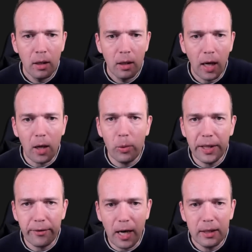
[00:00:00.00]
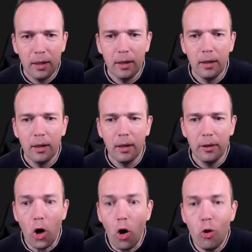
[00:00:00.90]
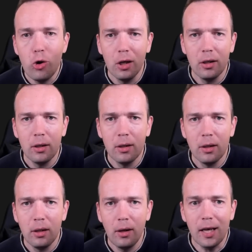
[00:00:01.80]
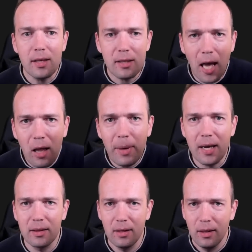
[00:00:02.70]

And I'm winning, right? No, it's a stalemate.